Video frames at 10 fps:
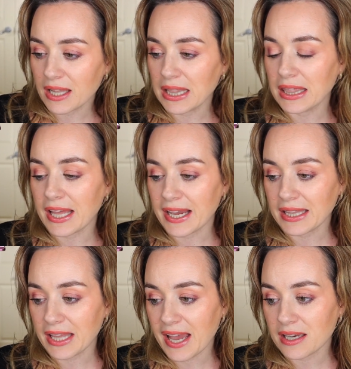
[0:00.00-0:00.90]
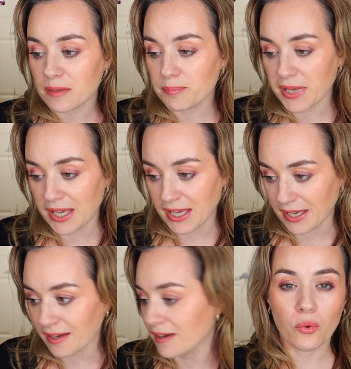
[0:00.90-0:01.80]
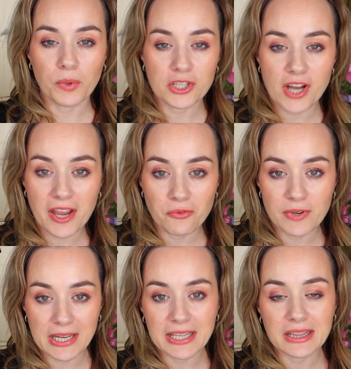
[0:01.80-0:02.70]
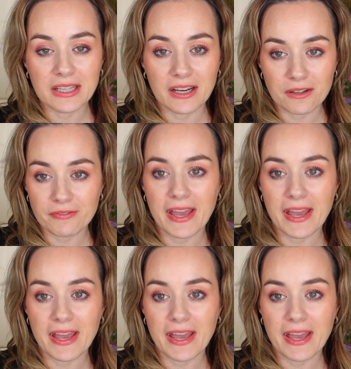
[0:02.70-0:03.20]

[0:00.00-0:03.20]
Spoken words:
lilac pink, which I really love,